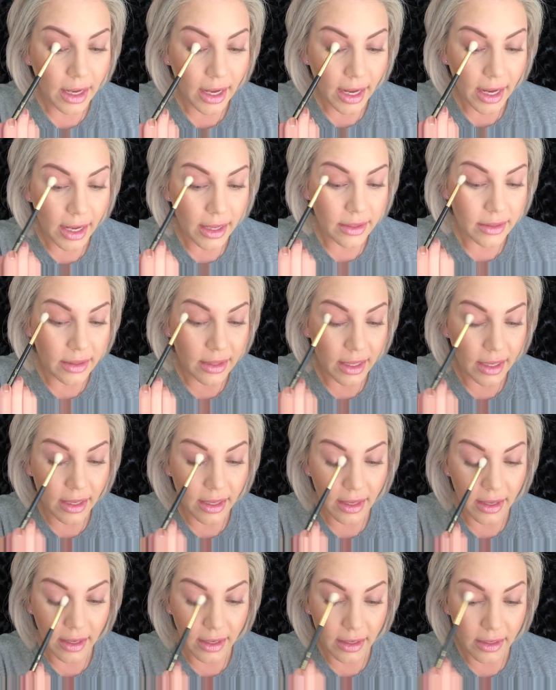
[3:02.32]
and
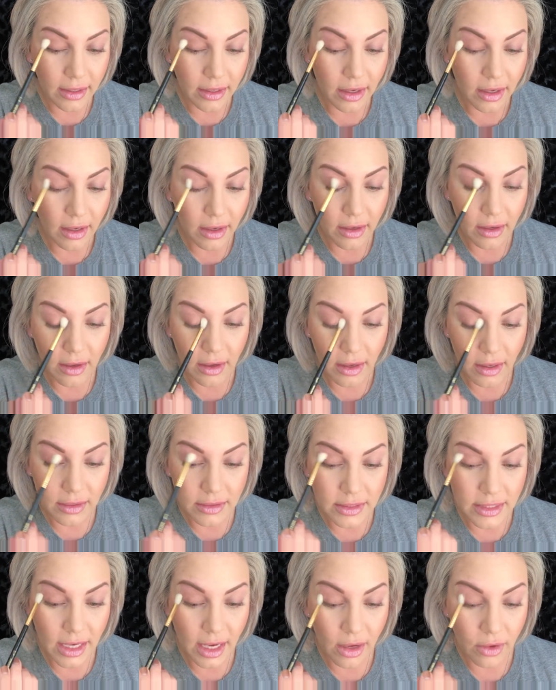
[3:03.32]
then
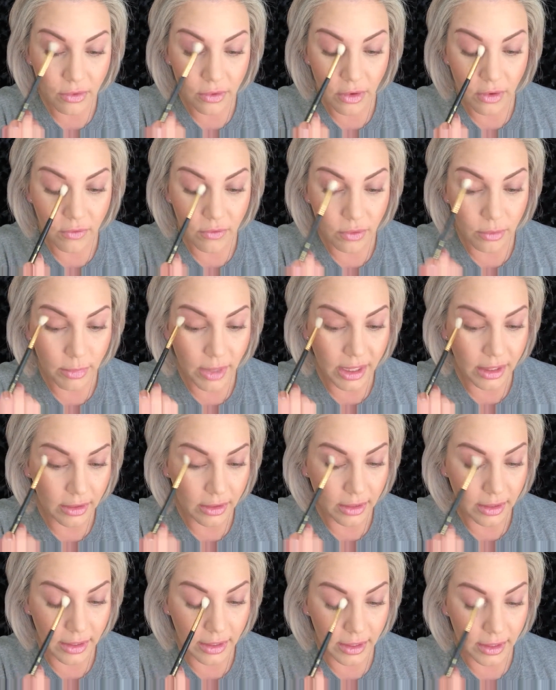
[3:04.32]
down over my
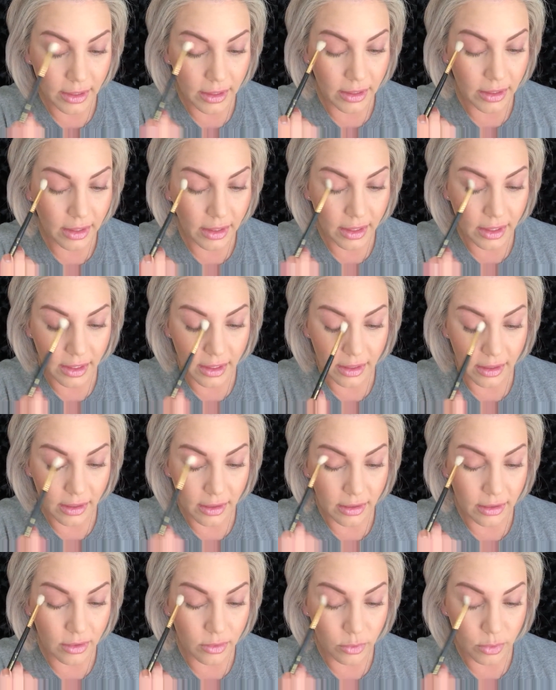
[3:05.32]
lid,
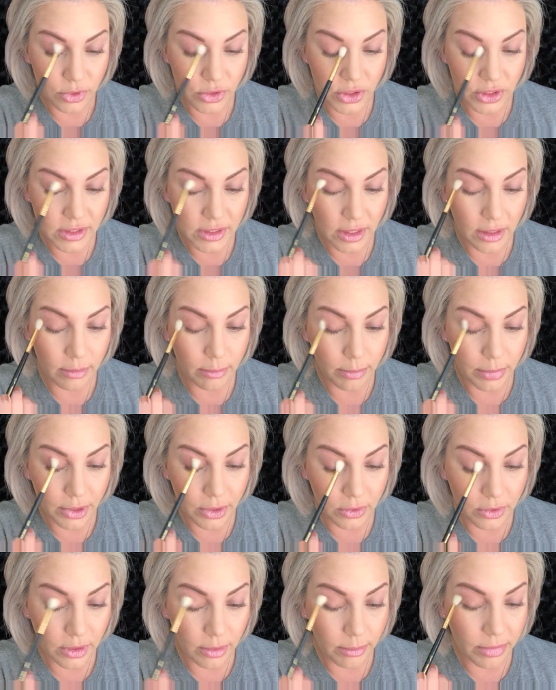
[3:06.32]
and we're just going to
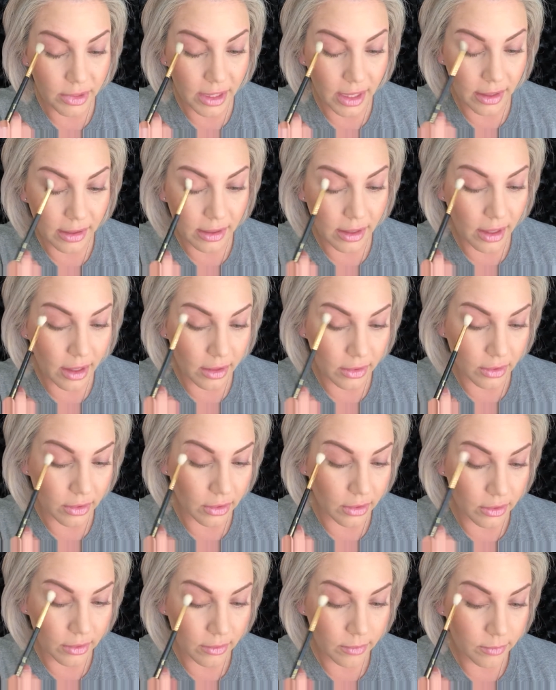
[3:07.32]
build up that
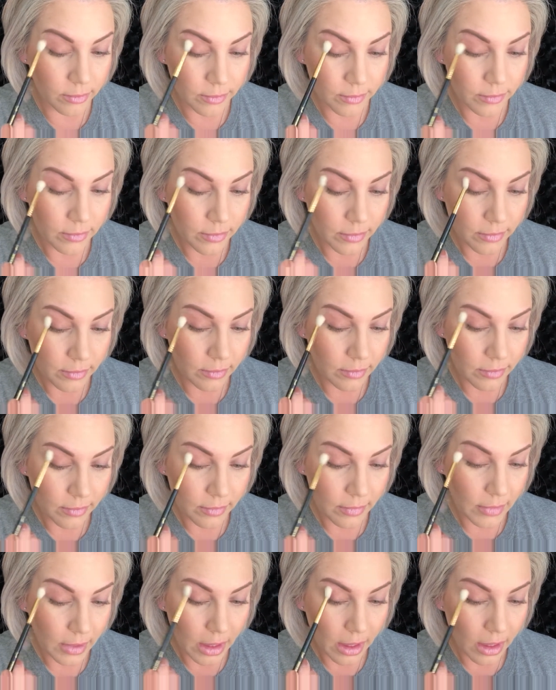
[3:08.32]
color.
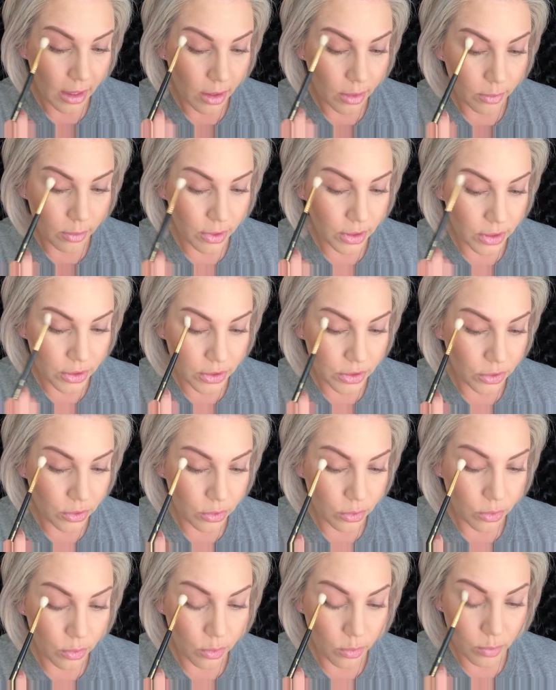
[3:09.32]
We're going to
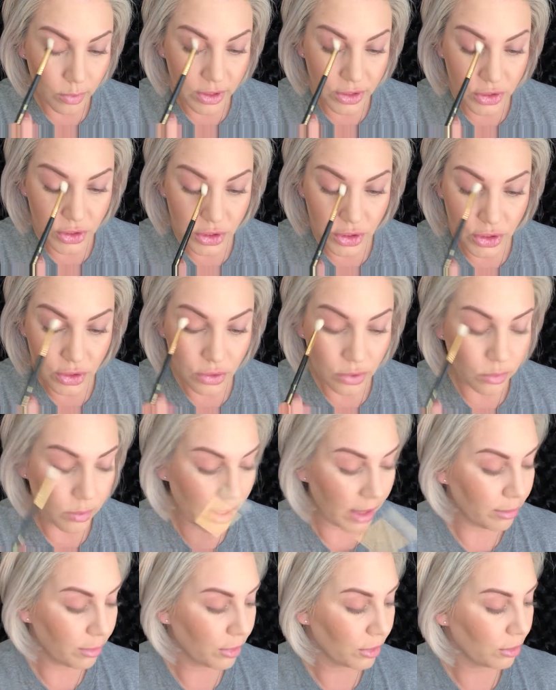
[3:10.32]
do windshield
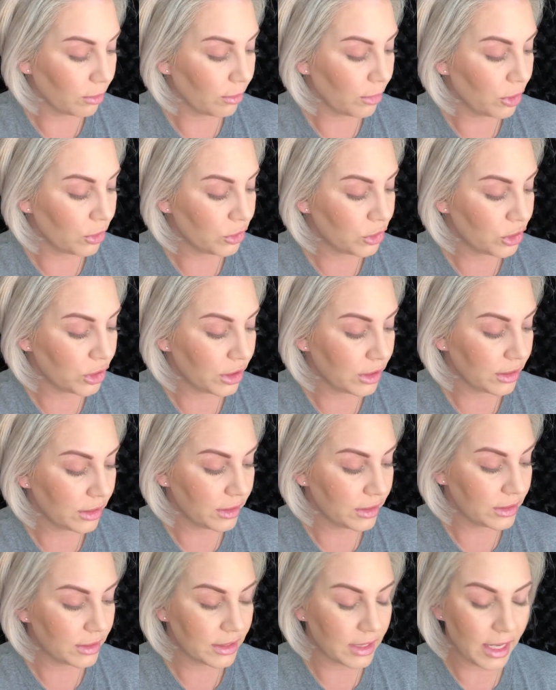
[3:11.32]
wiper
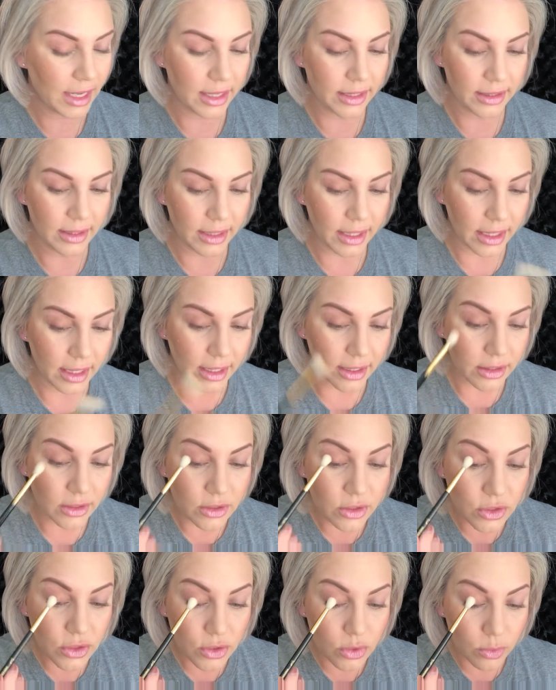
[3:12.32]
motions and then
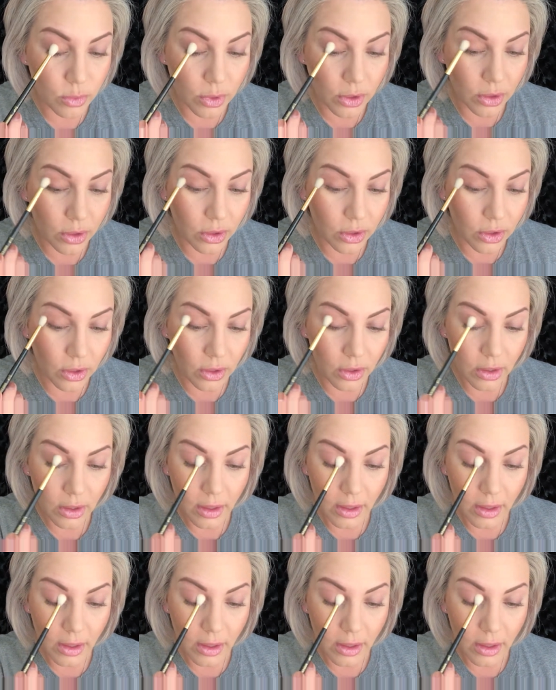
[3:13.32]
swirl.